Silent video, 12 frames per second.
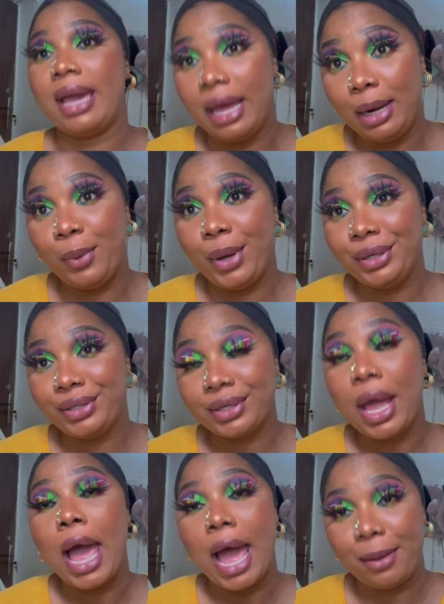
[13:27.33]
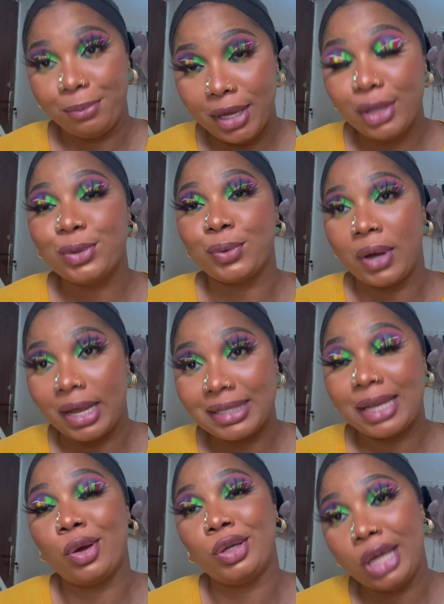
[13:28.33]
anyways i'm here to
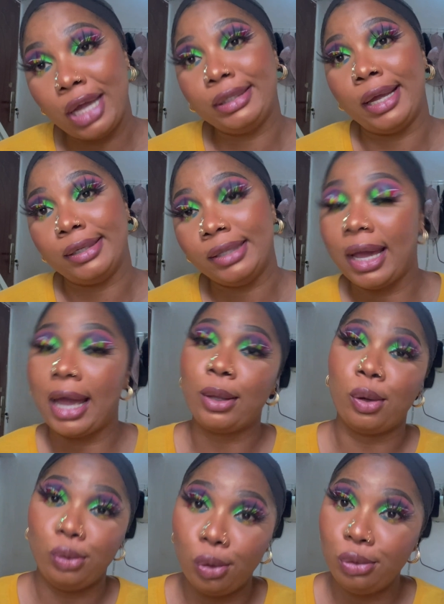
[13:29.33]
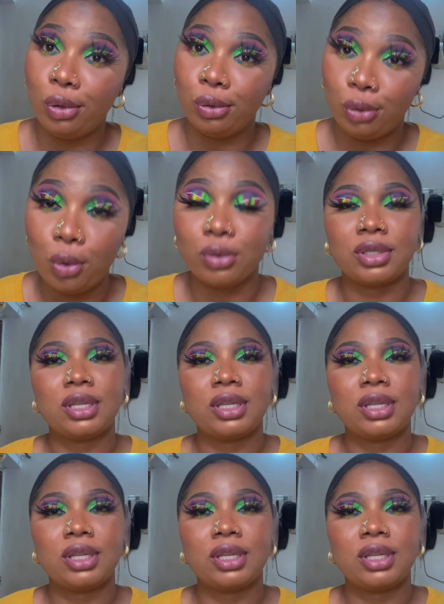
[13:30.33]
answer your yeah yeah yeah and your no no no.